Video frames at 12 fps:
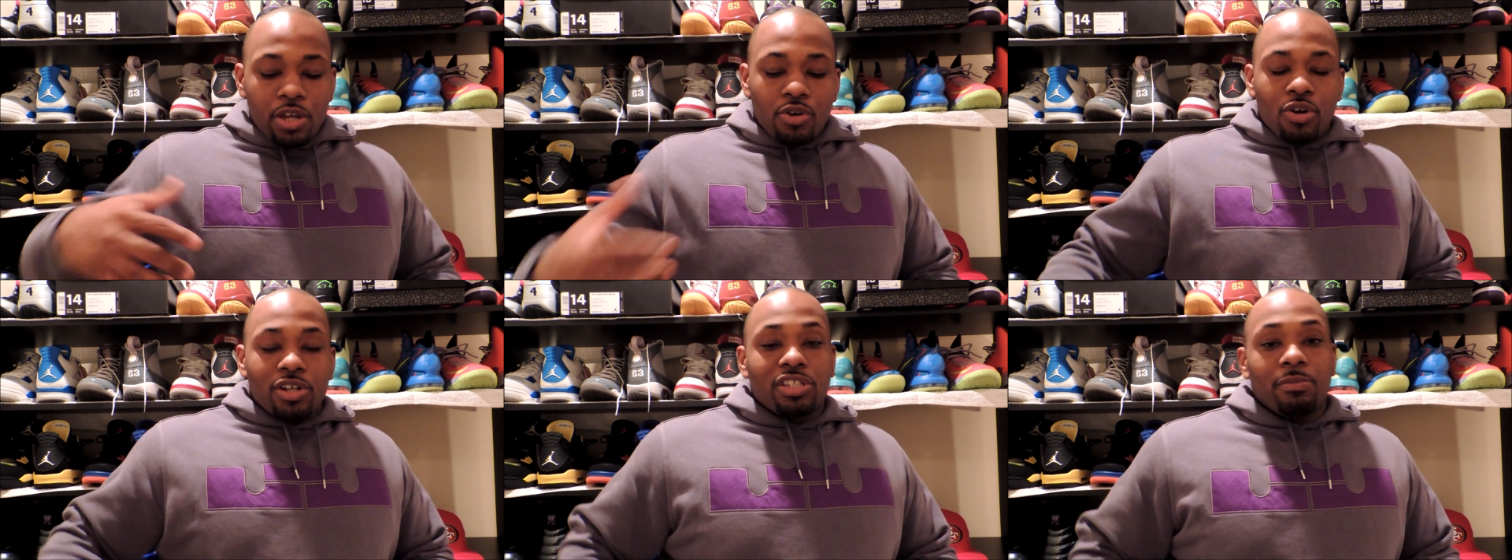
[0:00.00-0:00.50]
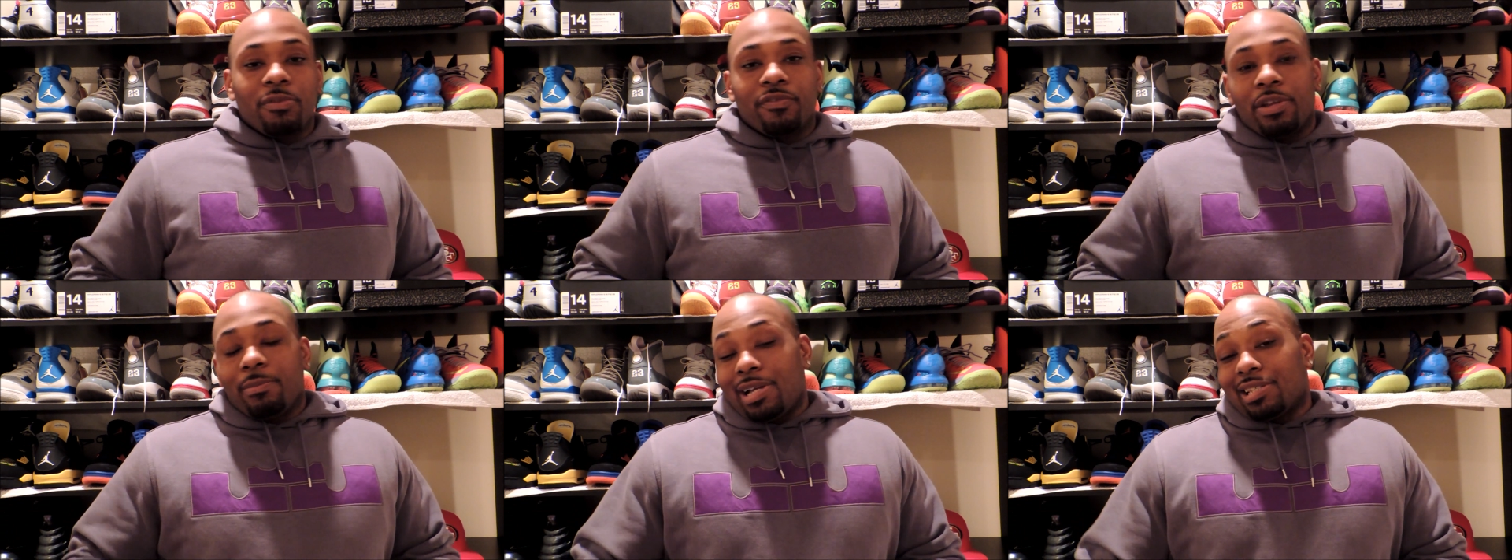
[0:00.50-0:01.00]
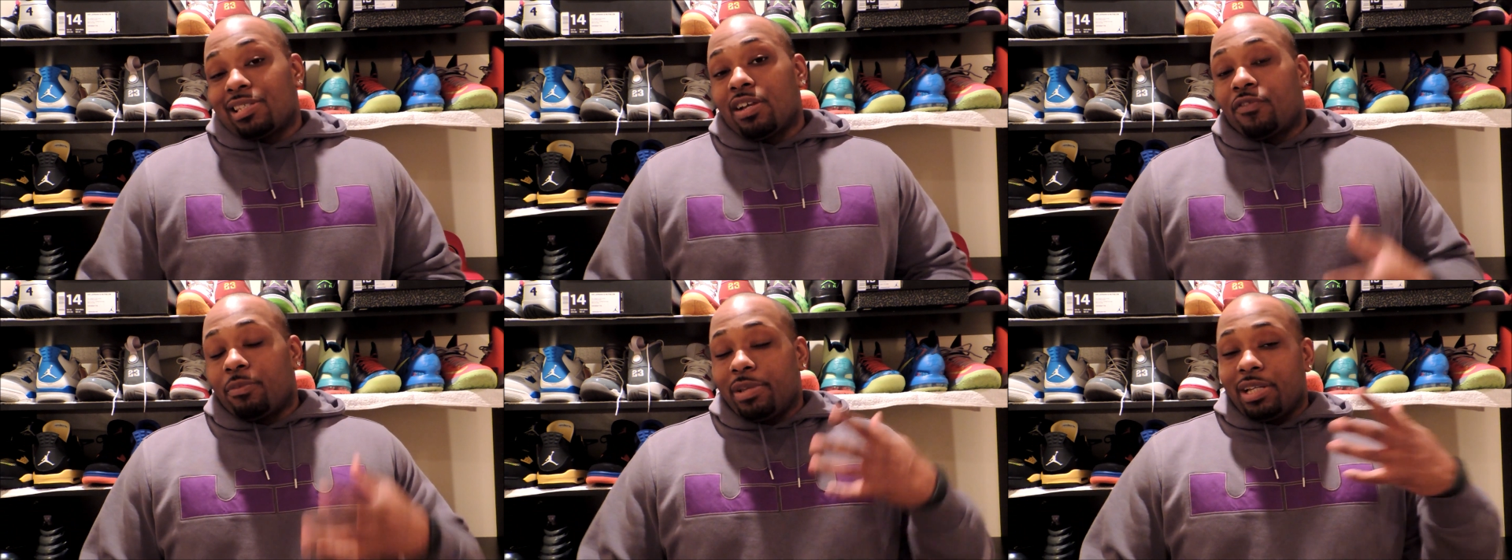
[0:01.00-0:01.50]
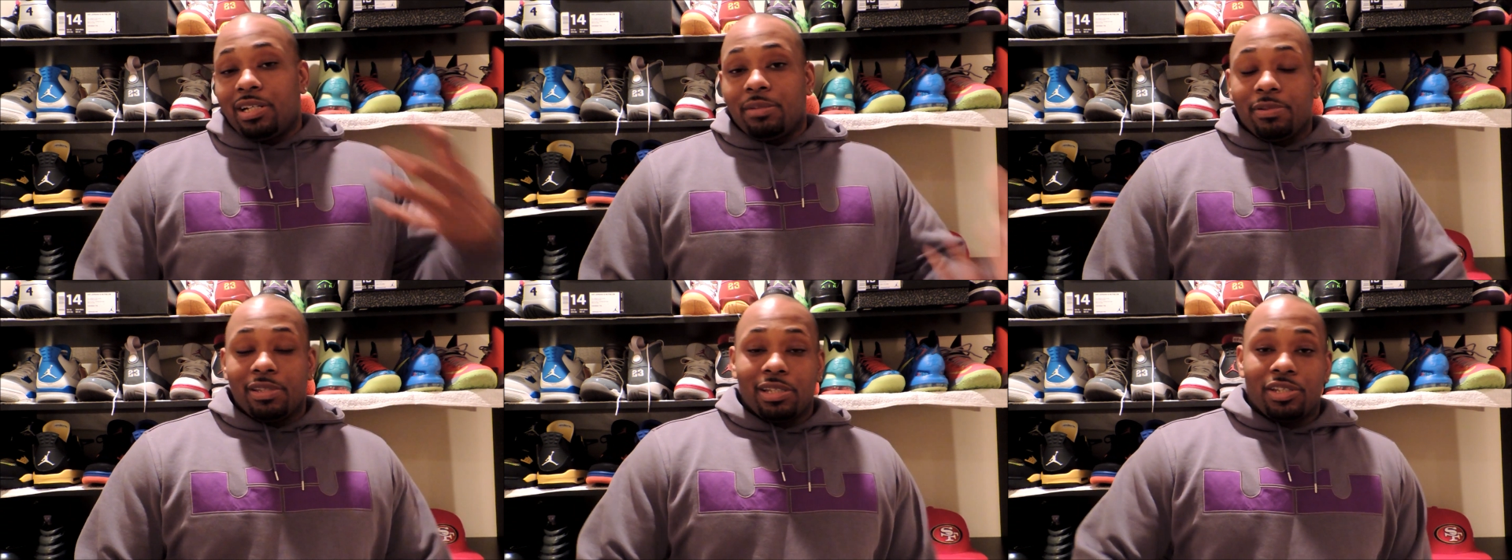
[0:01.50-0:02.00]
in order to prevent myself from being in
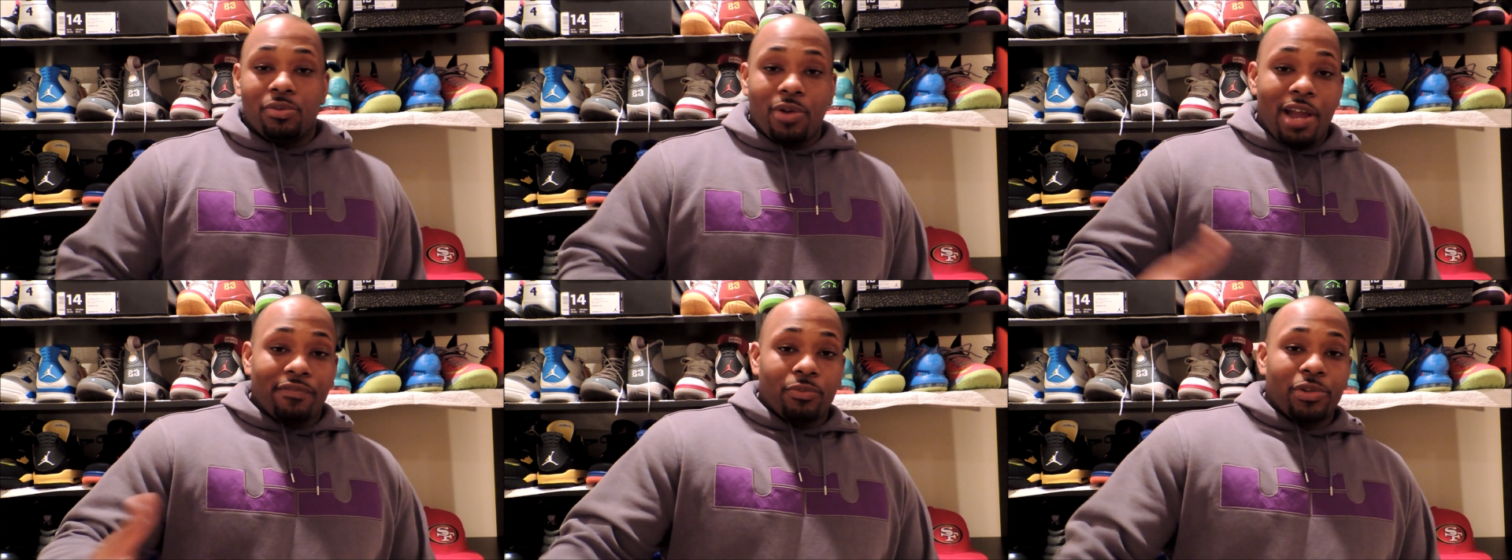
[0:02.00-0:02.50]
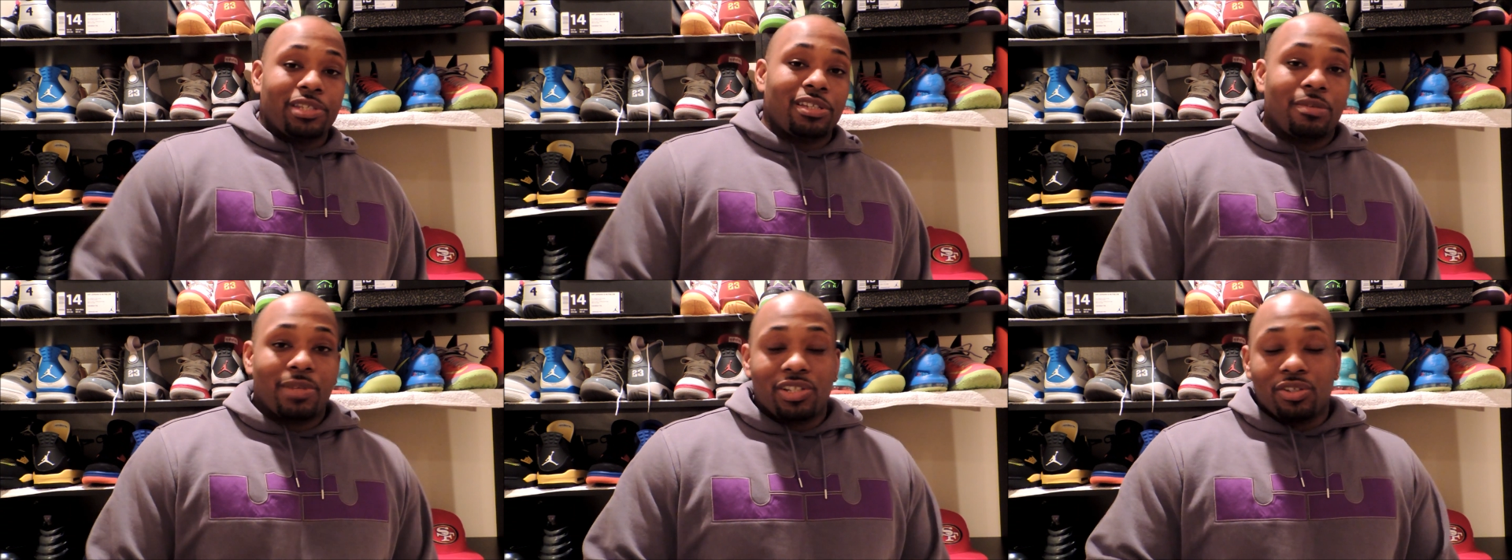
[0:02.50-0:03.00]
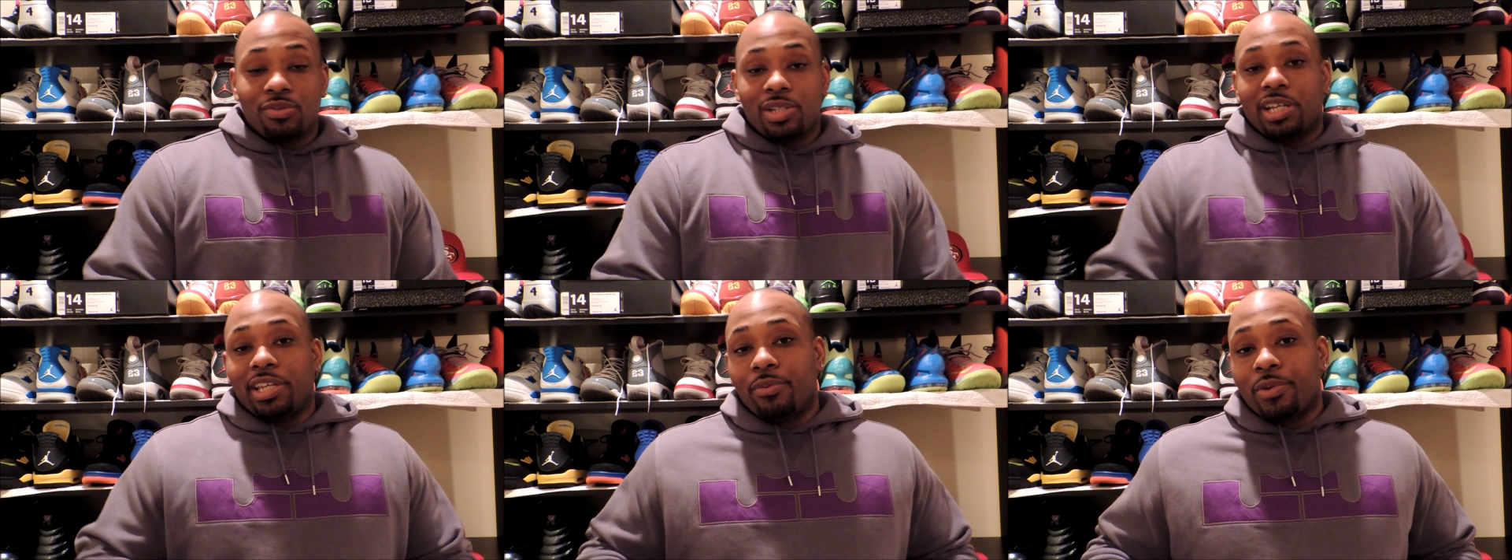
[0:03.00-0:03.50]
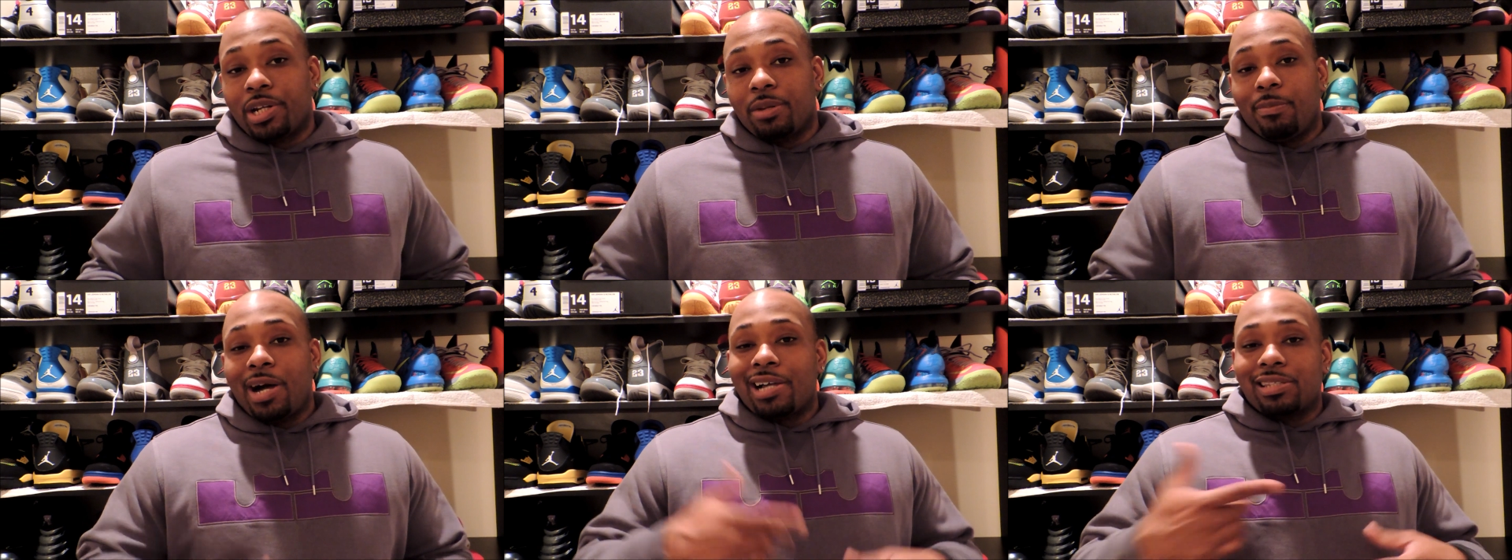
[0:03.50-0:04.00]
a position where I have to resell my shoes, I get rid
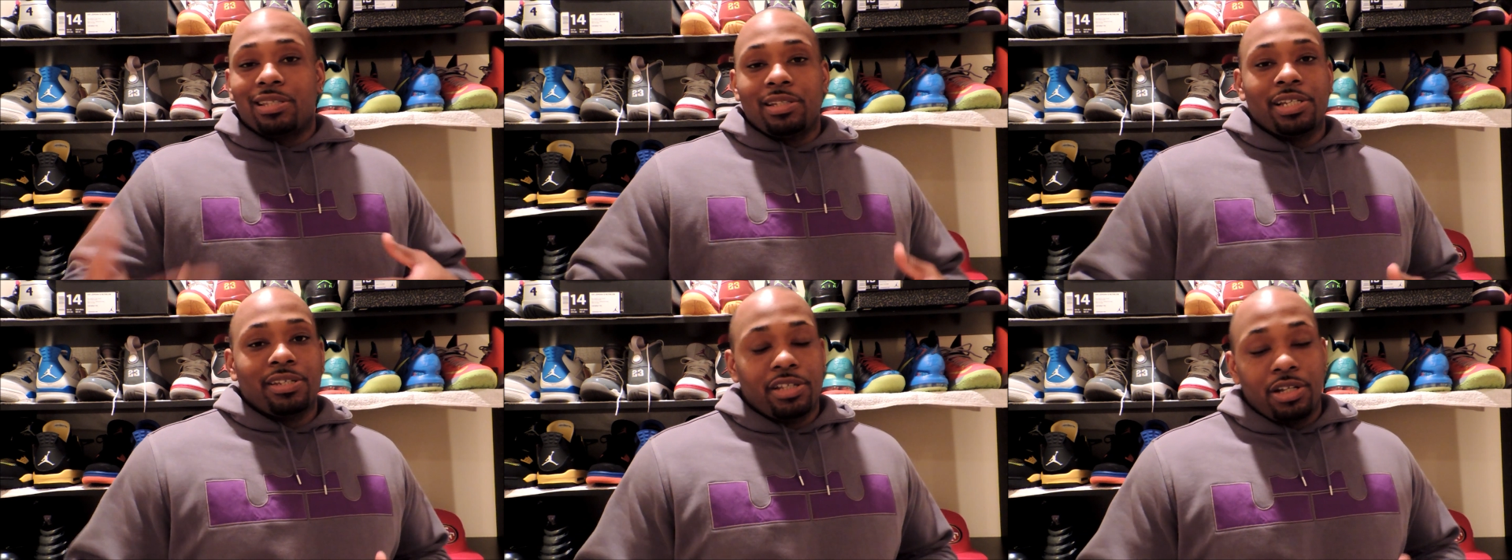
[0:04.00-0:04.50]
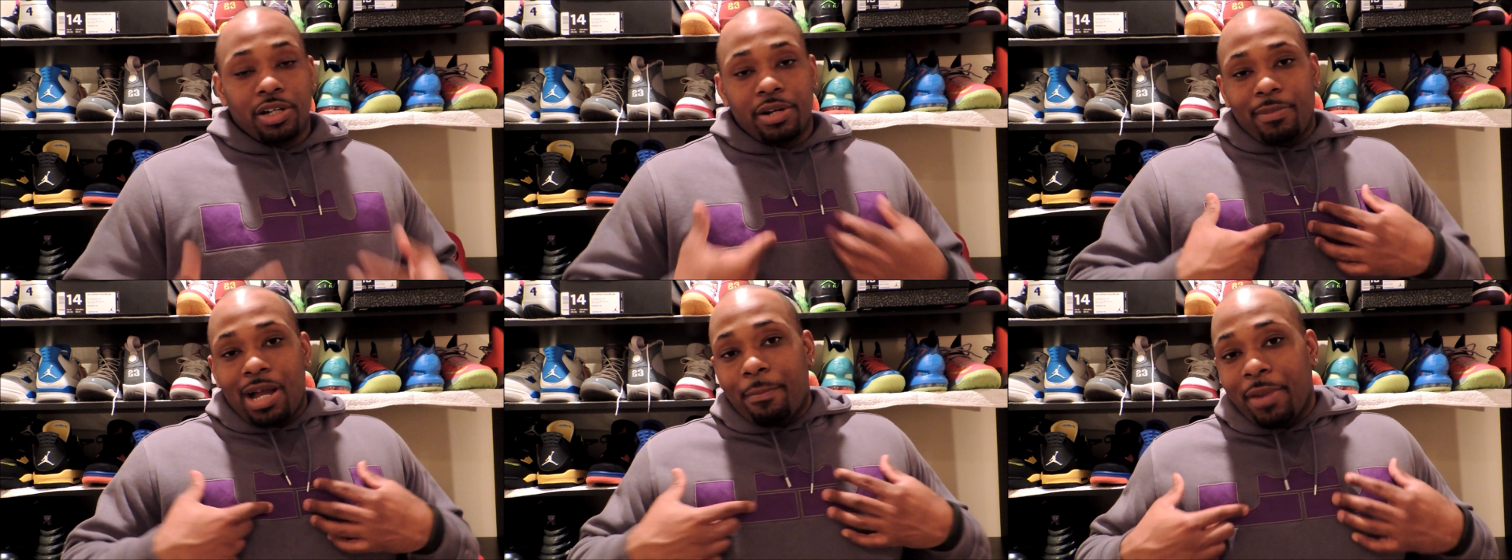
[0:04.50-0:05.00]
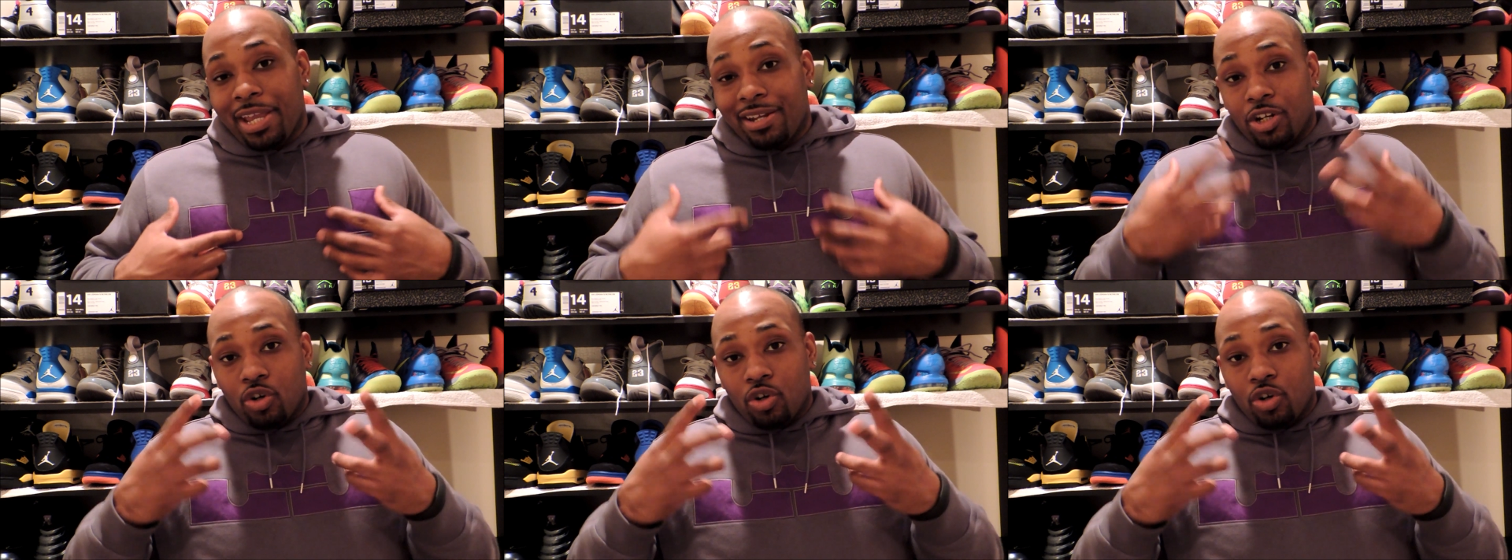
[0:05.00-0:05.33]
of the boxes unless they're, in my opinion,